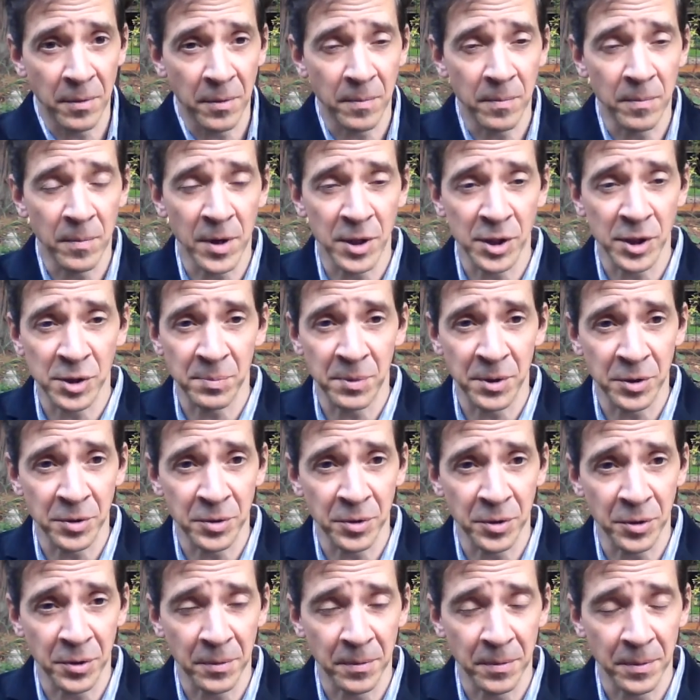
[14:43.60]
must be
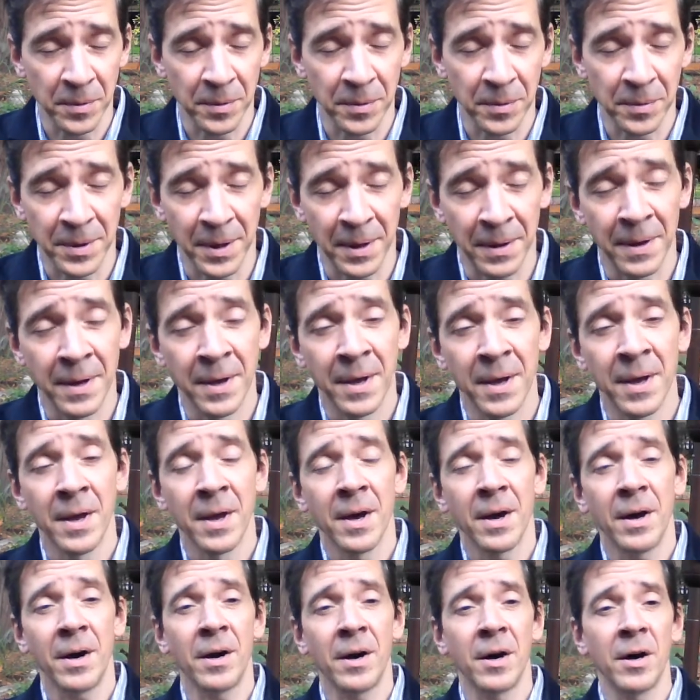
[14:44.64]
true.
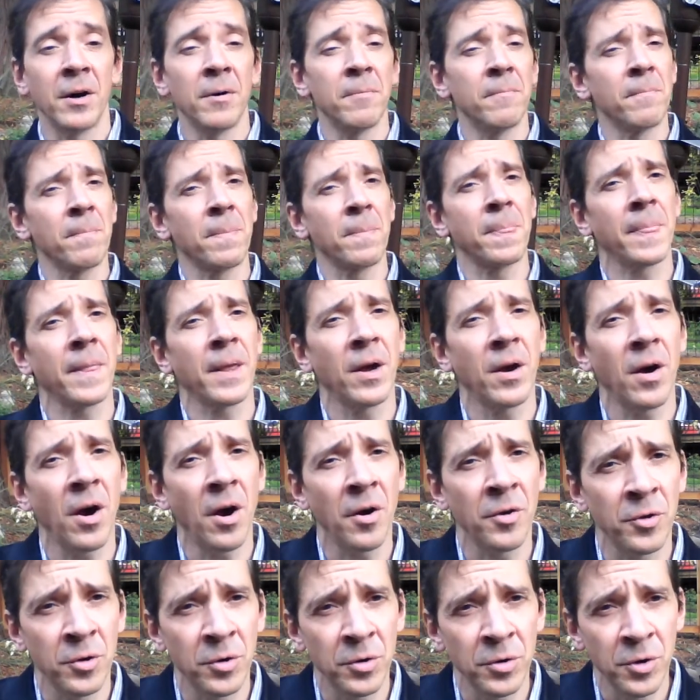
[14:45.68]
Okay.
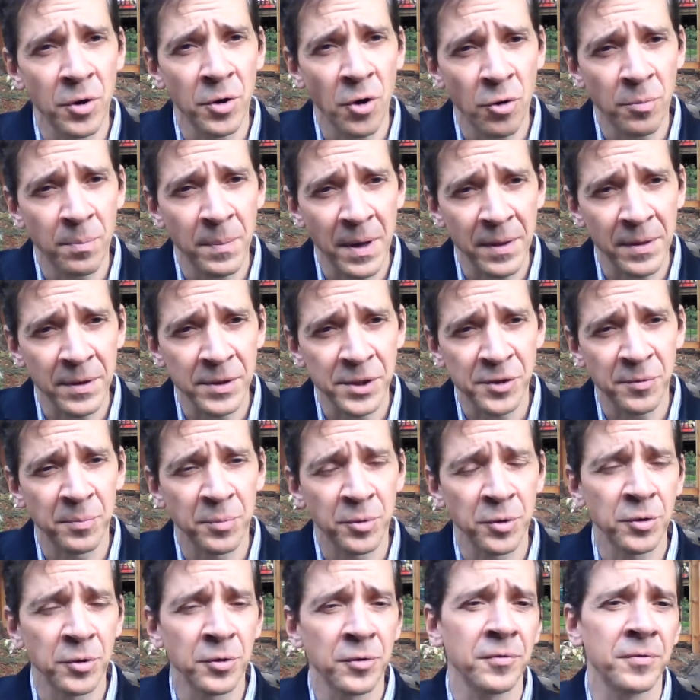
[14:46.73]
Other known methods of
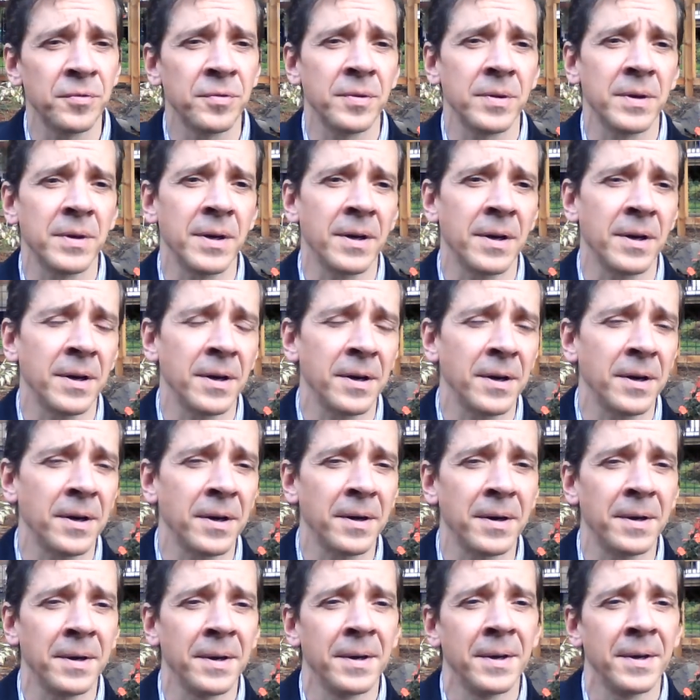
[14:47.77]
proof:
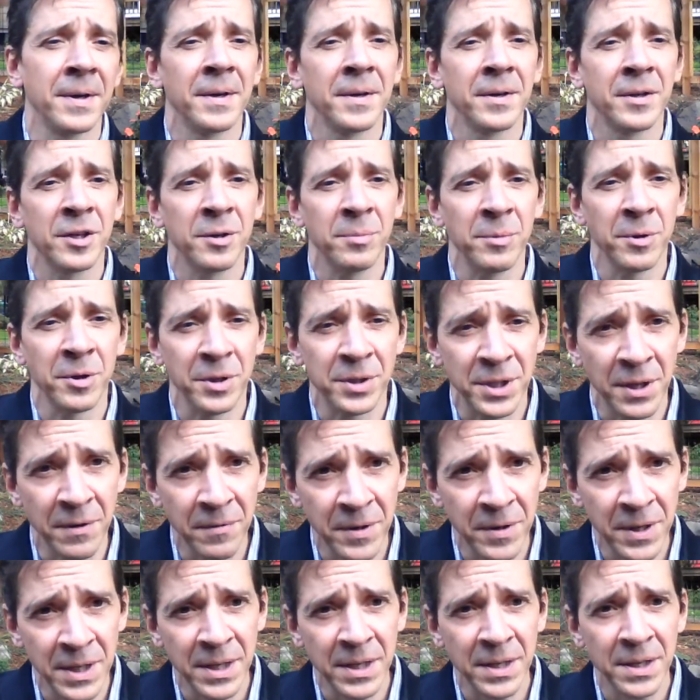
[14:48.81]

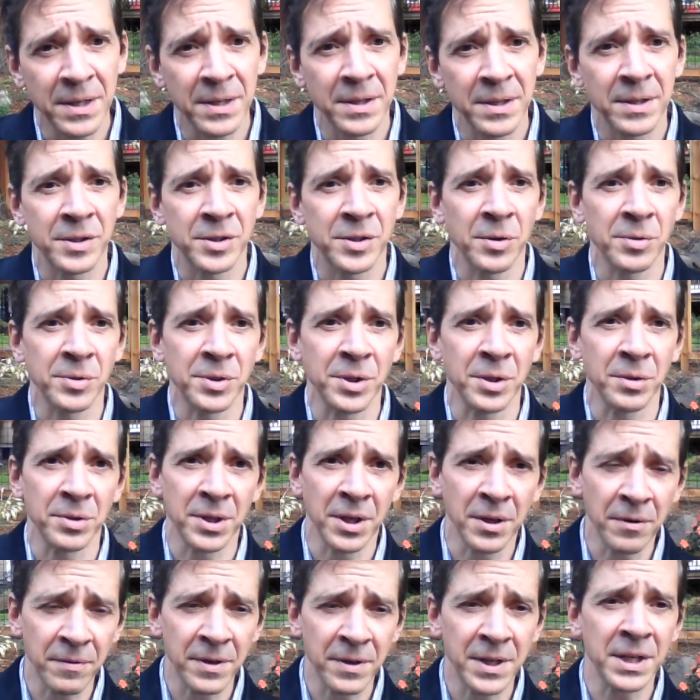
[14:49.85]
commutativity,
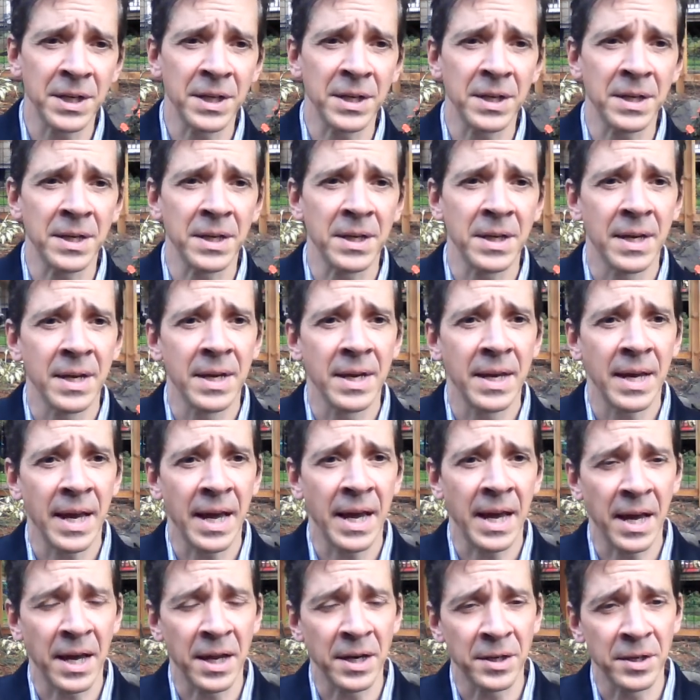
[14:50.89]
associativity,
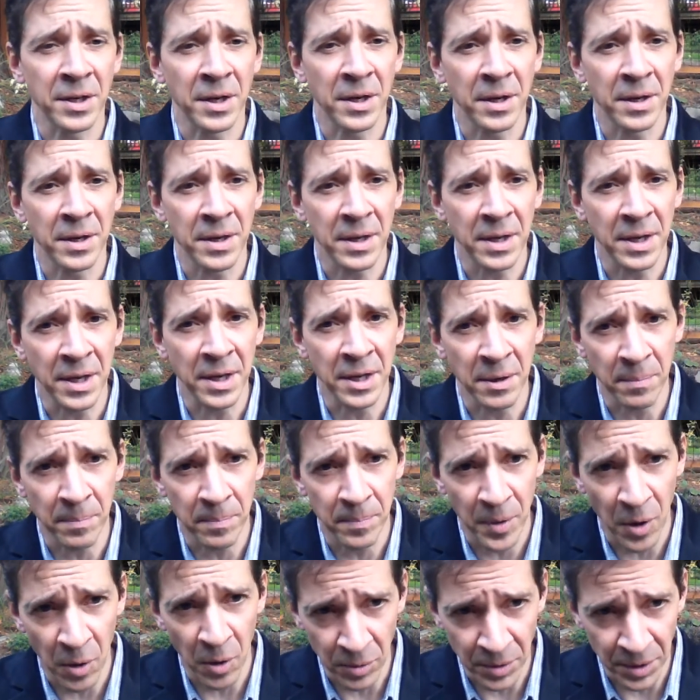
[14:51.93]
and
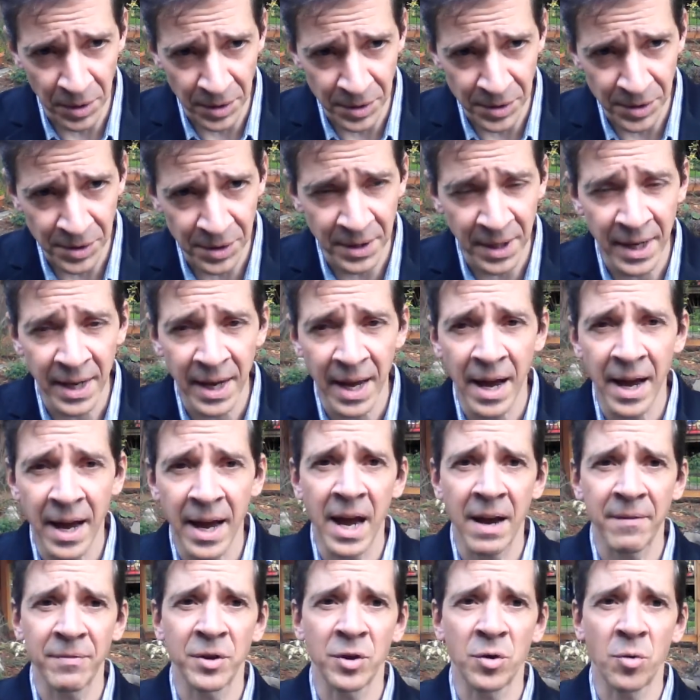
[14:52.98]
idempotence. And I
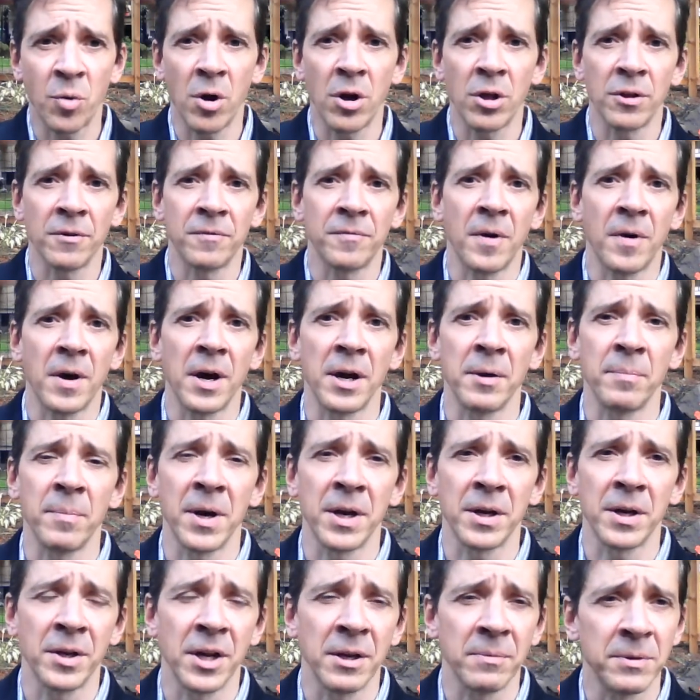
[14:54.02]
have to qualify my
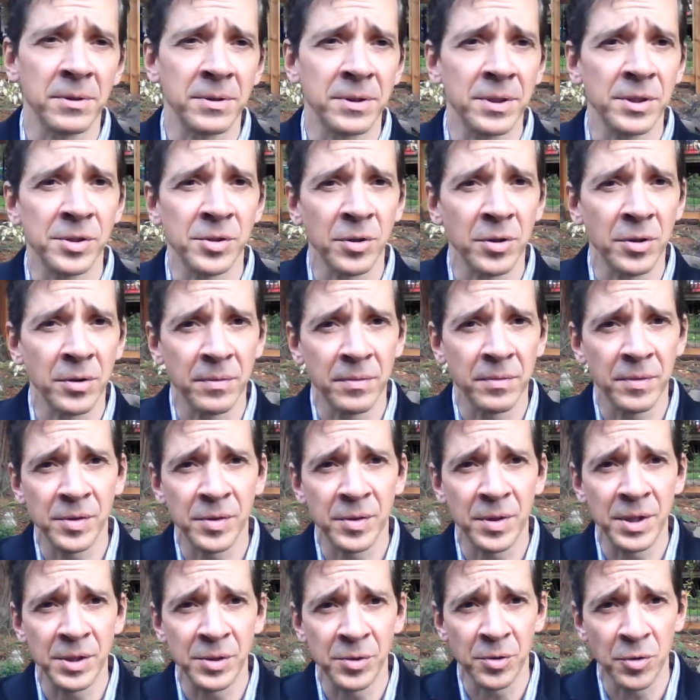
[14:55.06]
claim that these are
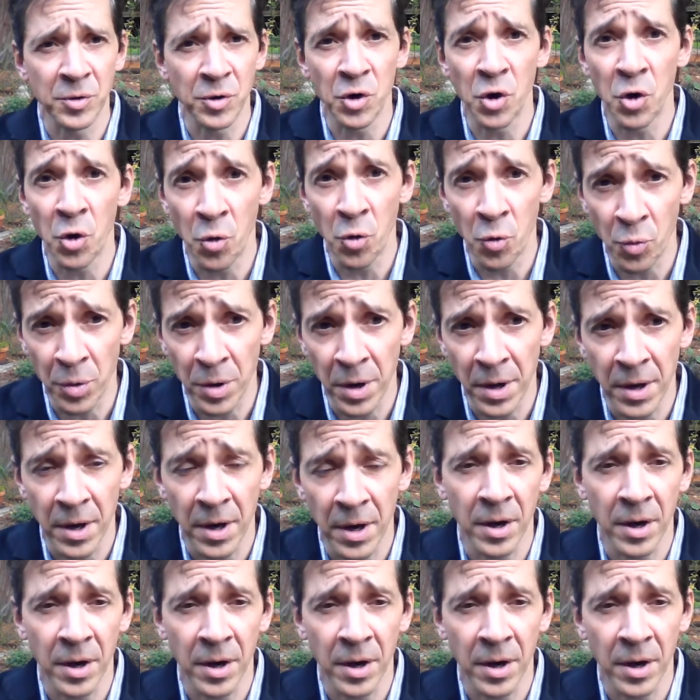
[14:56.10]
known